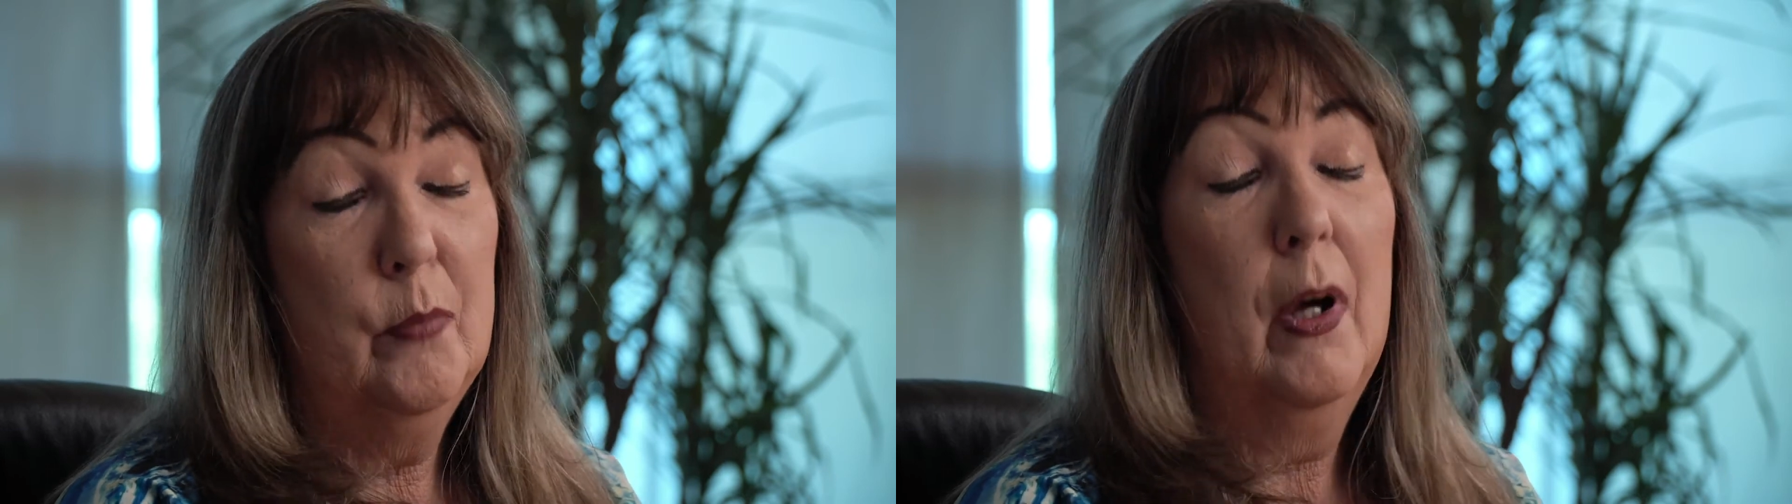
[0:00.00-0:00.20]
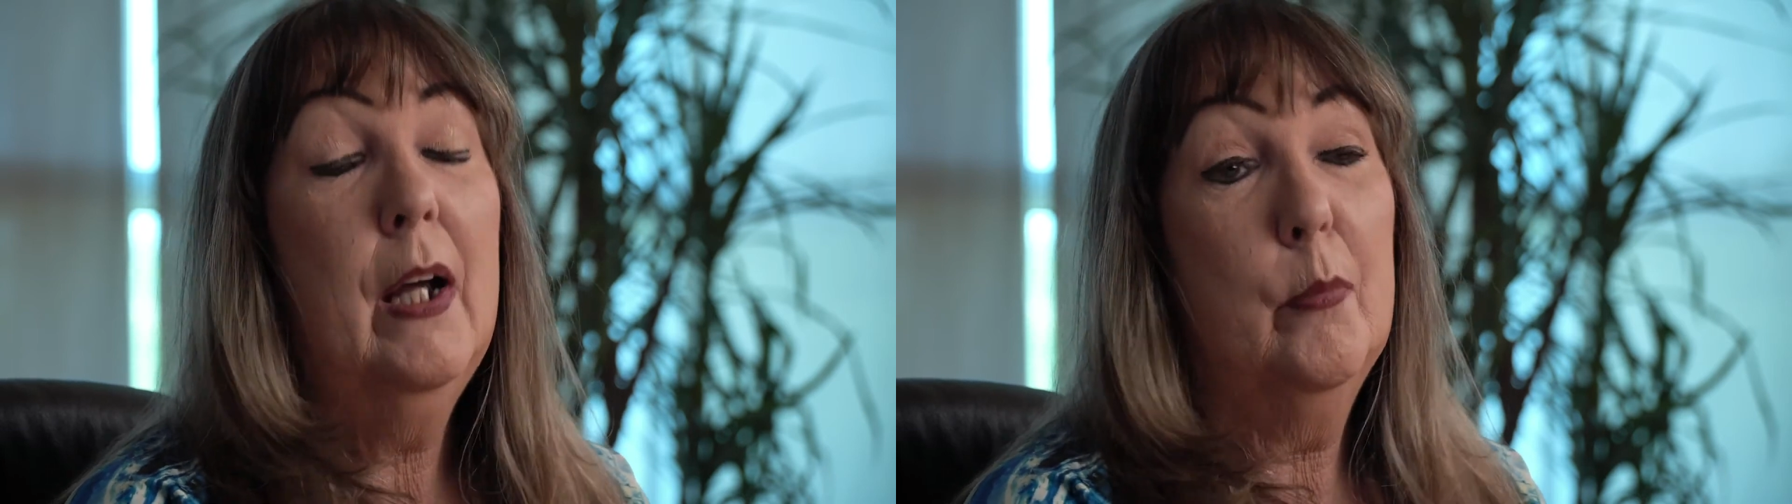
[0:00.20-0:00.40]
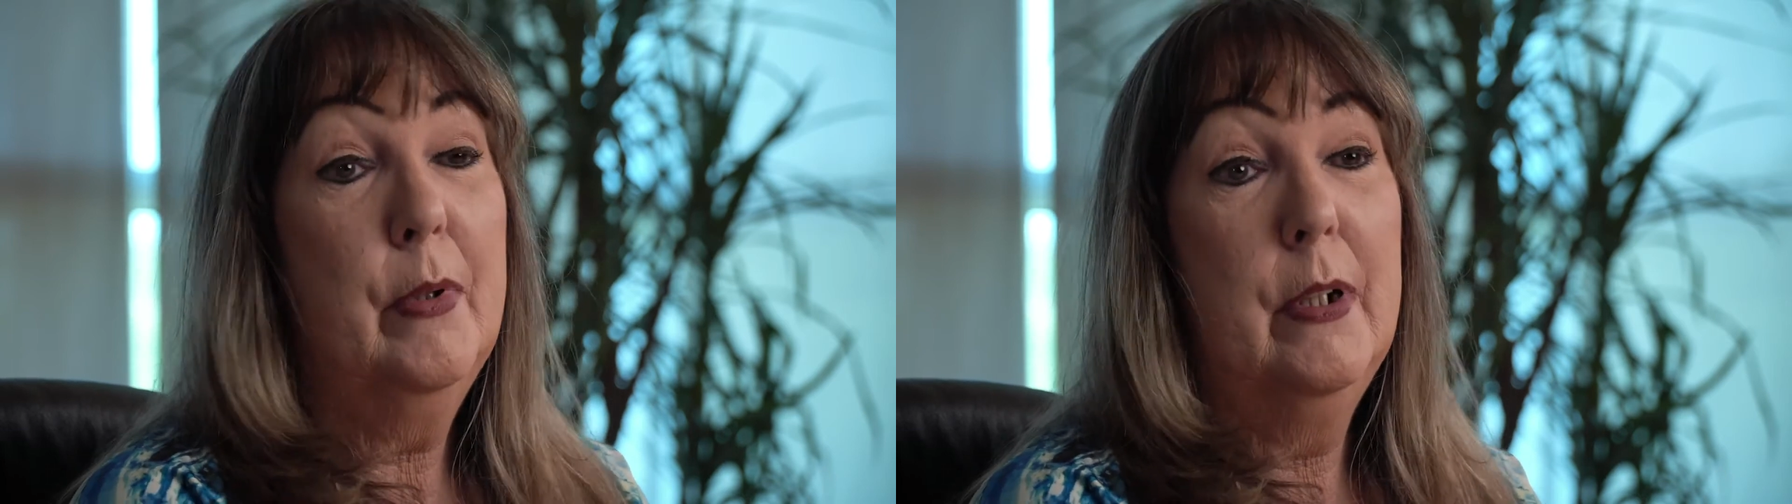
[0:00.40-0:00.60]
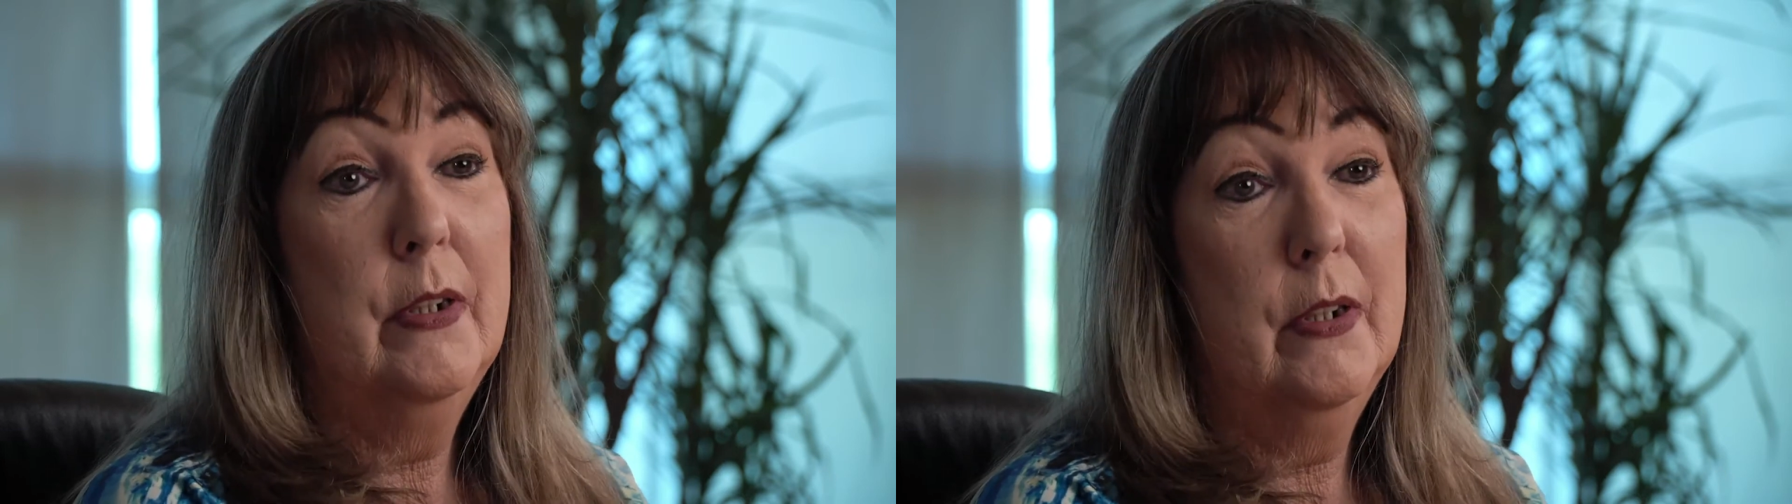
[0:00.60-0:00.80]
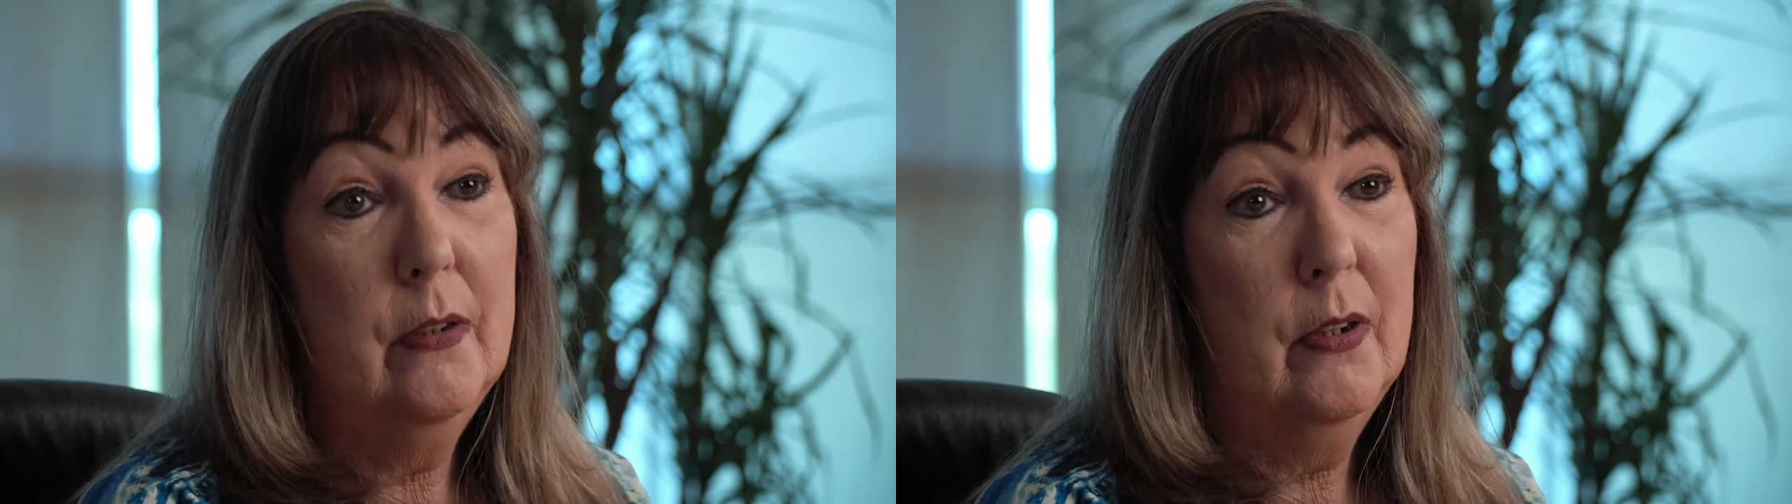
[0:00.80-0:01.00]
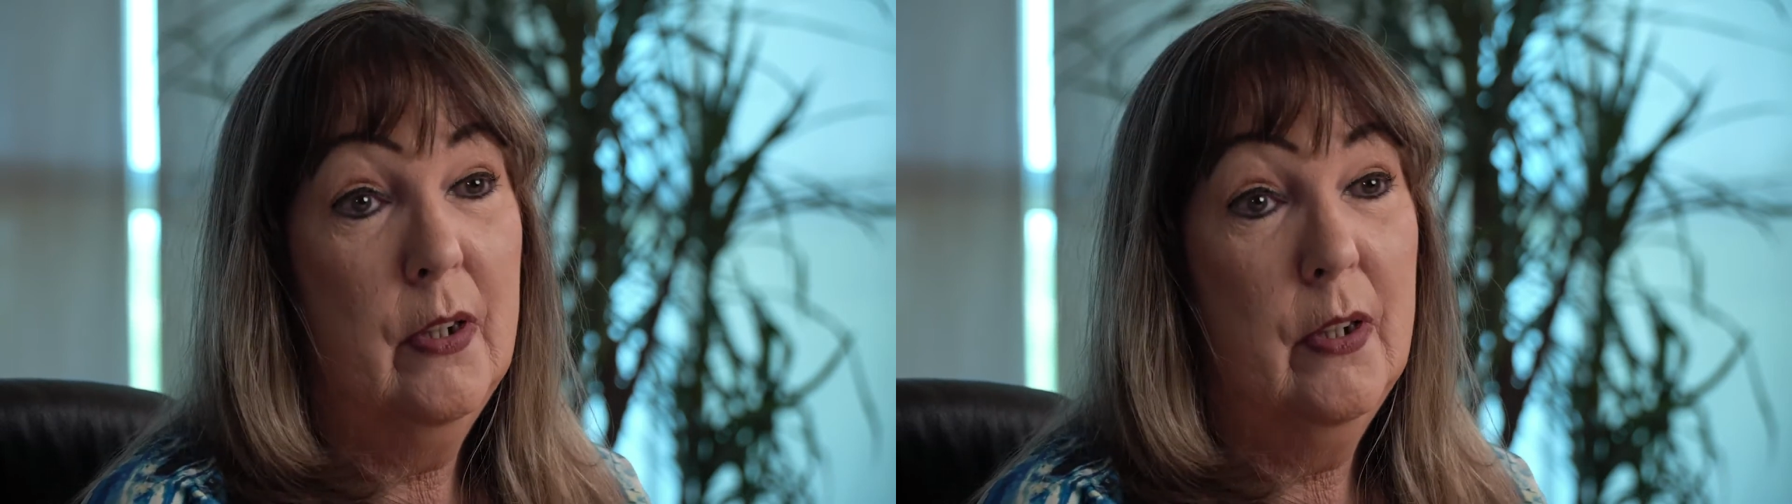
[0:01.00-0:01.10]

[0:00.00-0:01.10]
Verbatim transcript: in my opinion,